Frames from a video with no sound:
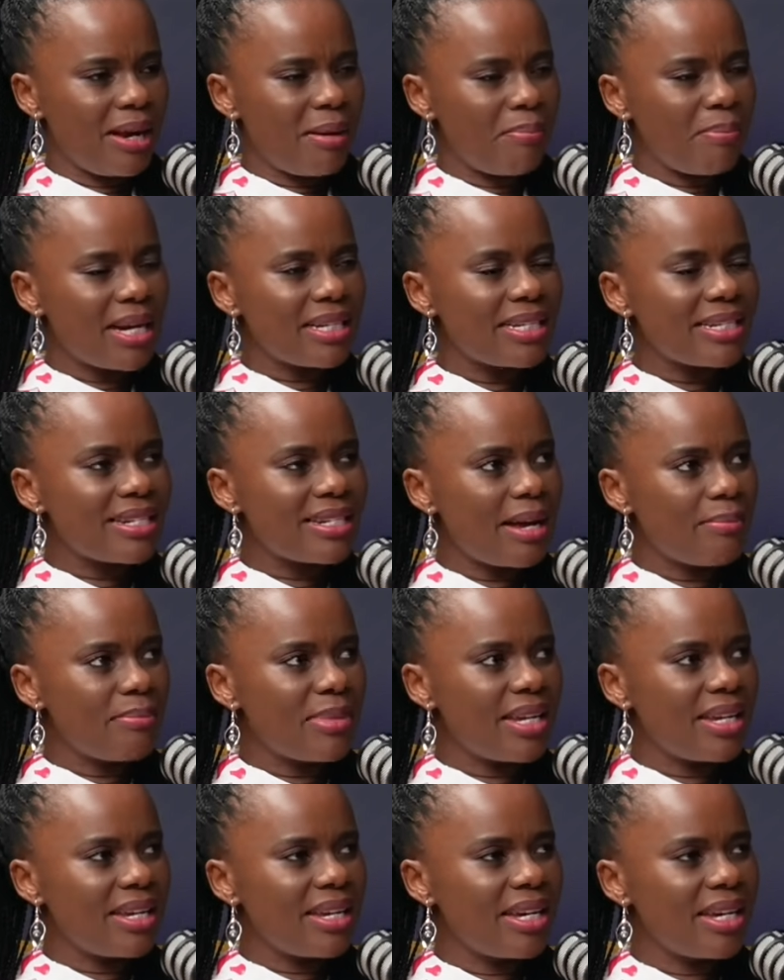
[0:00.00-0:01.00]
But
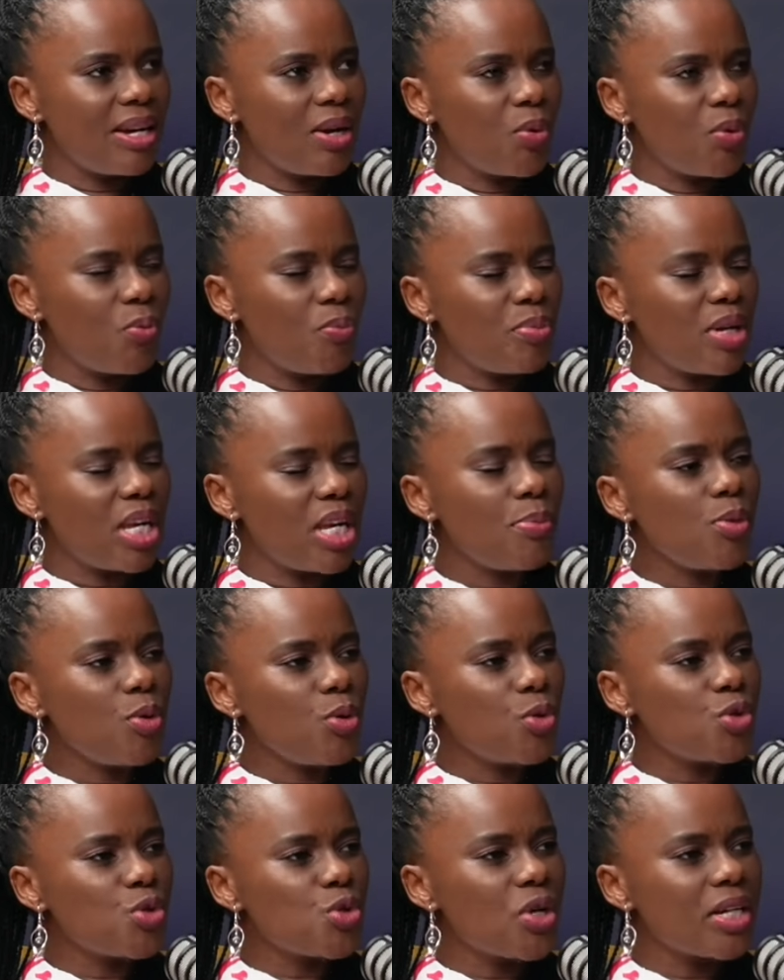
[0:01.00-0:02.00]
Rami, people
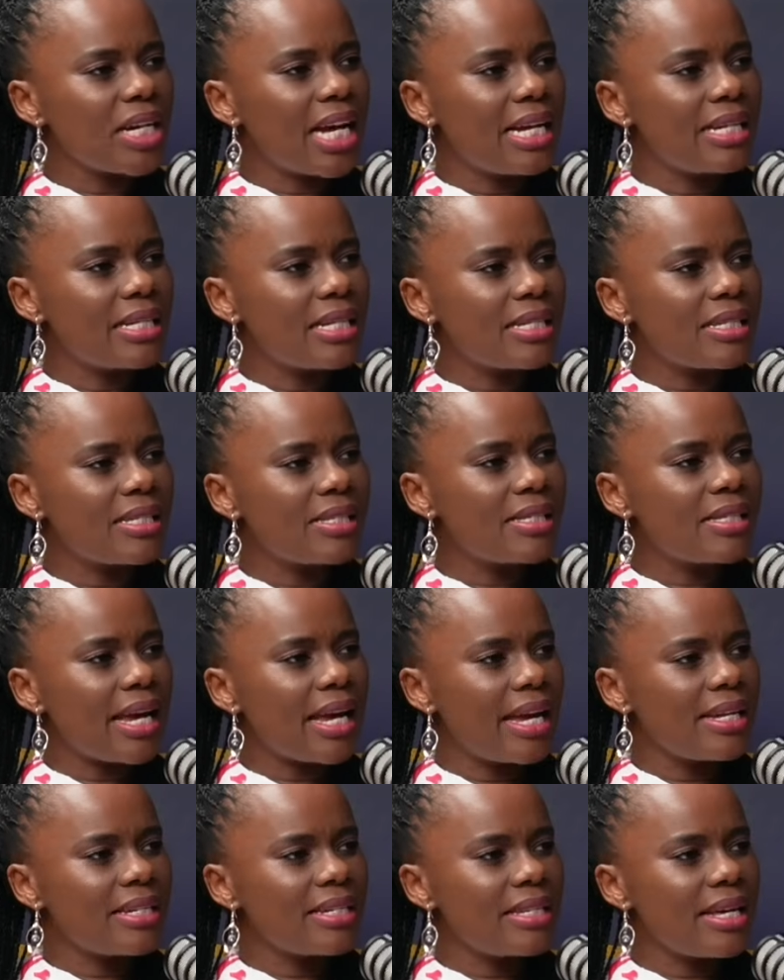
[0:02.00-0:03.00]
do not
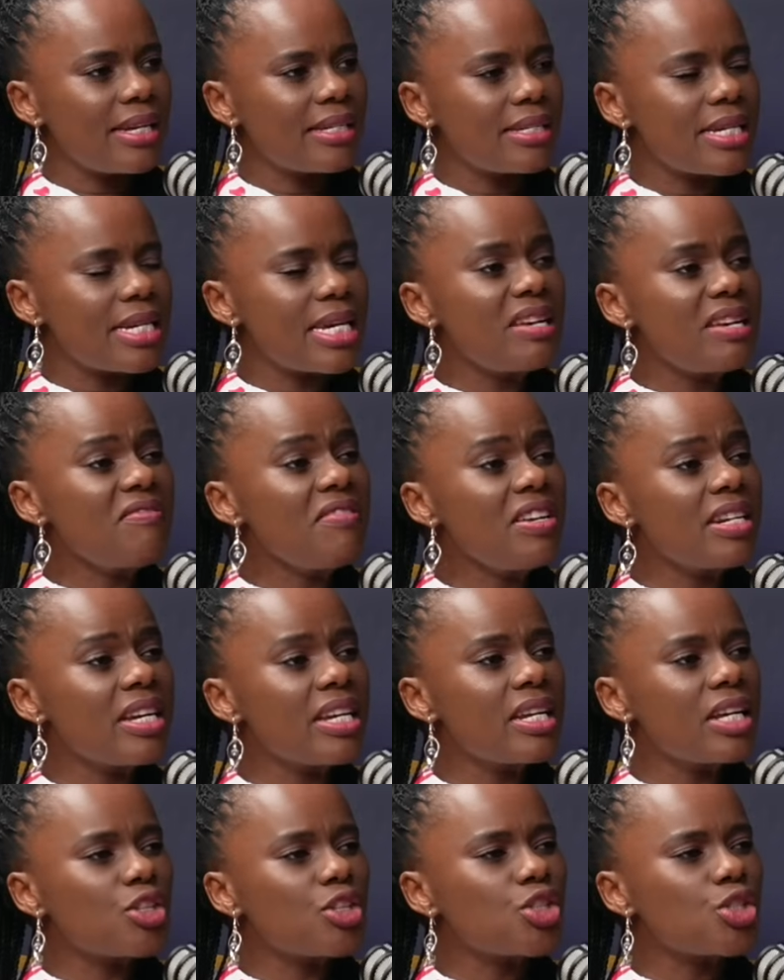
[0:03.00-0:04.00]
understand that even
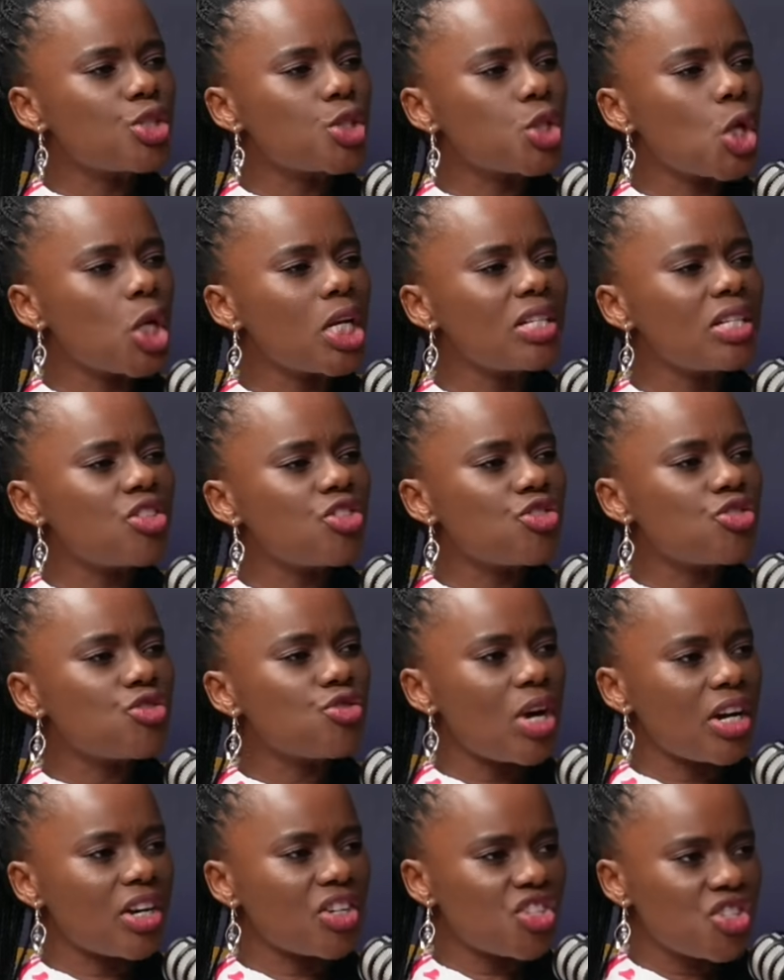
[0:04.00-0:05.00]
in a solid,
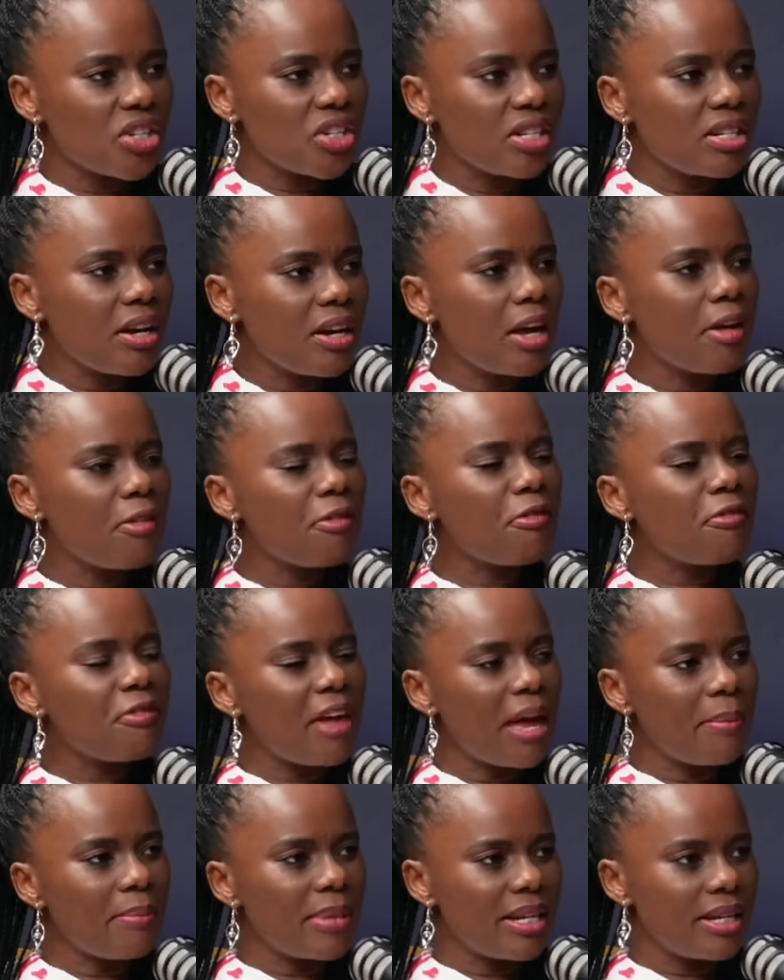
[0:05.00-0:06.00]
structured
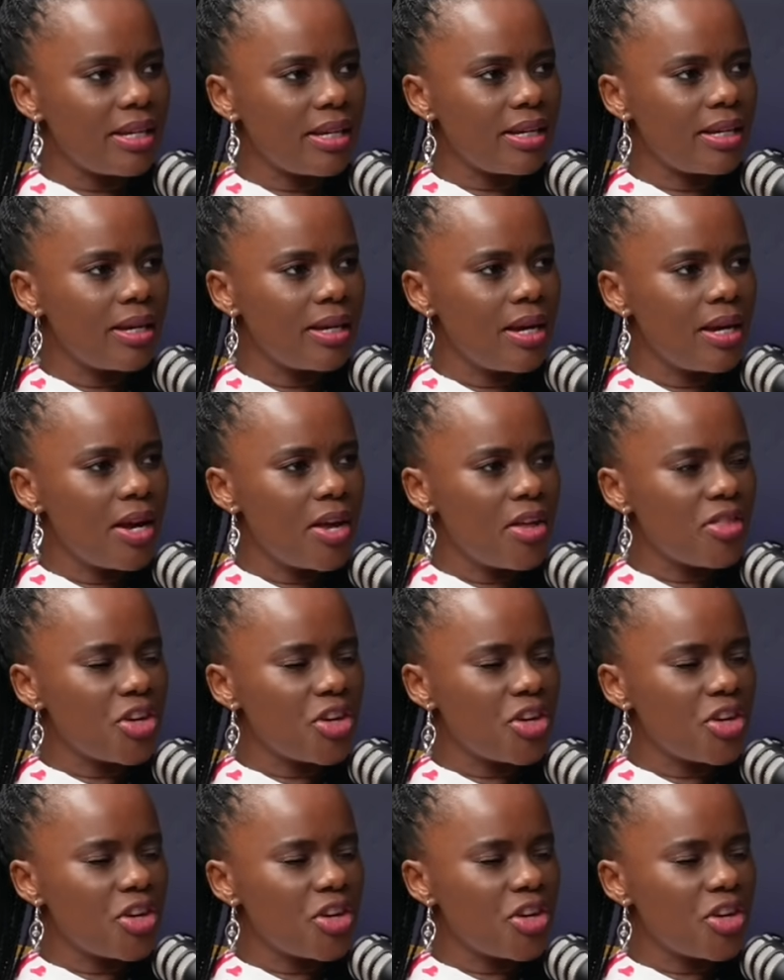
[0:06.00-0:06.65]
family, mm.